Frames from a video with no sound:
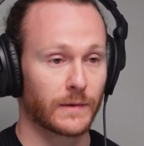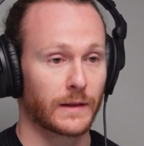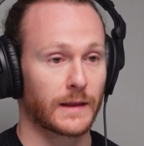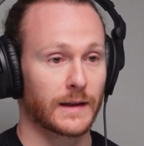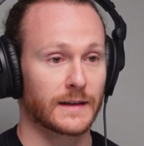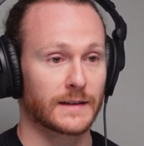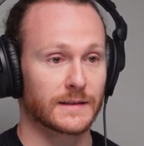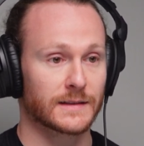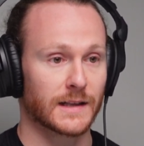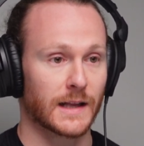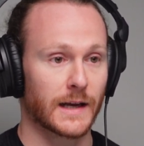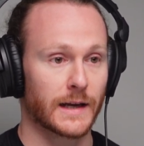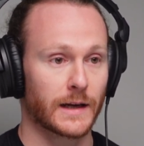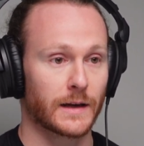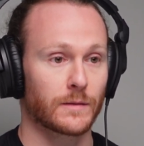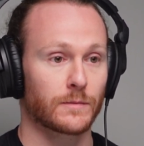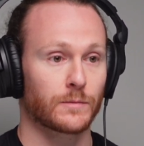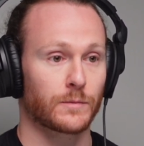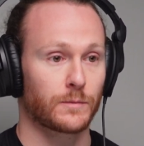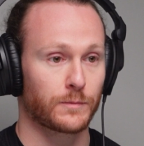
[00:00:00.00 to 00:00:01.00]
Things
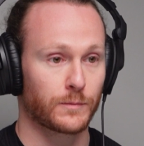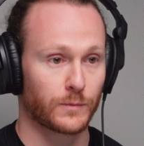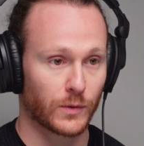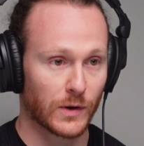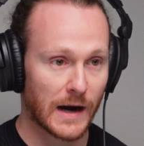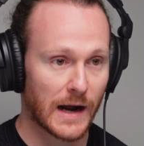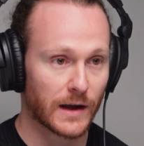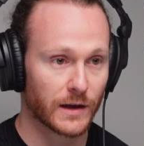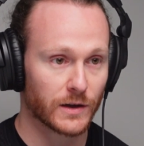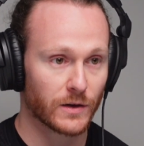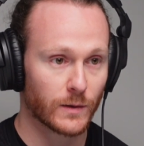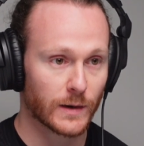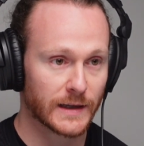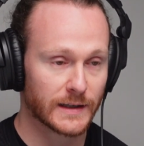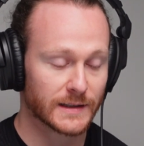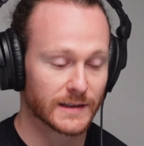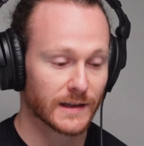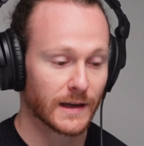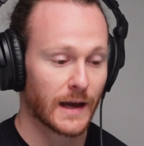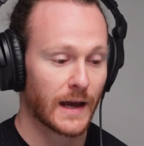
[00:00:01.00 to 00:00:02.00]
like
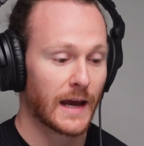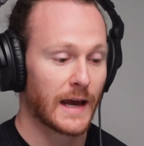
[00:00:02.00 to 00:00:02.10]
Praluent.